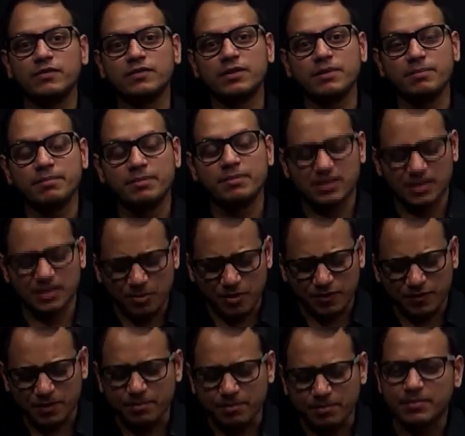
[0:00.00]
some of
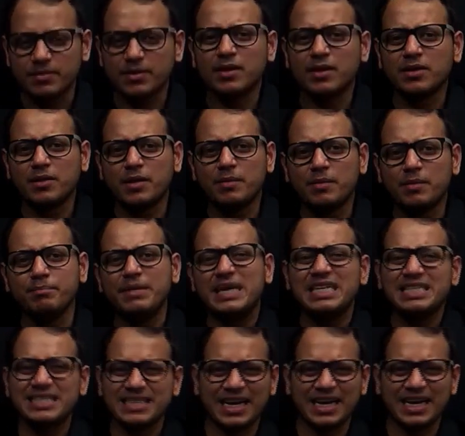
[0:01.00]
the major
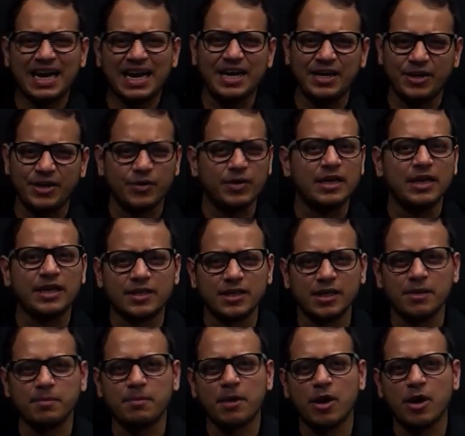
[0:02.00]
hydroelectric
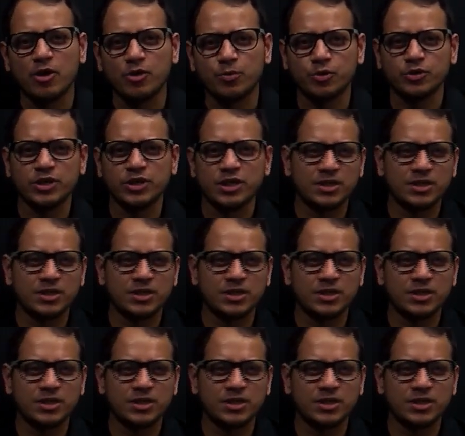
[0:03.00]
power projects